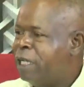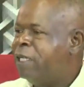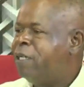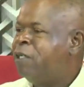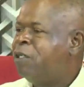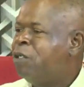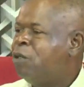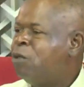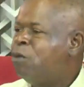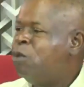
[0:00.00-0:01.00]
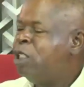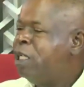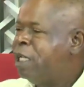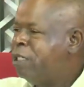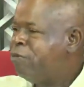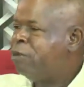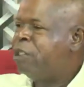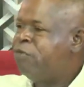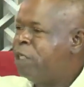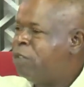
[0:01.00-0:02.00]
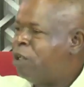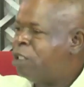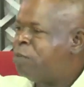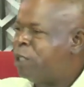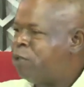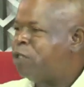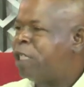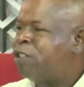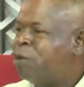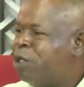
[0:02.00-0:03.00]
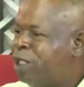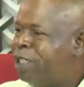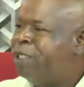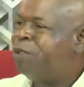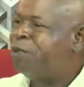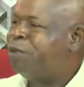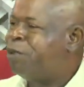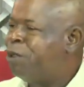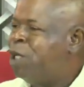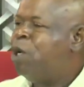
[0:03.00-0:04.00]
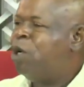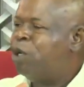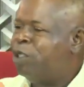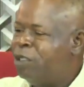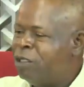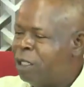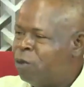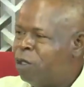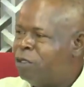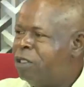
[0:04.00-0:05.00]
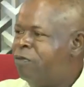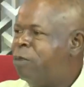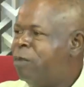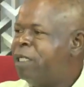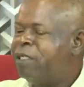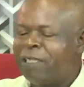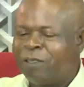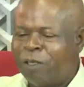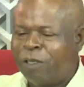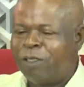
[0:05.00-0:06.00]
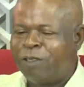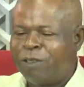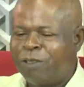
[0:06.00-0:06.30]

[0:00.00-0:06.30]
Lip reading: with their different hospitals and some other issues. So it is a war driven by technology. So the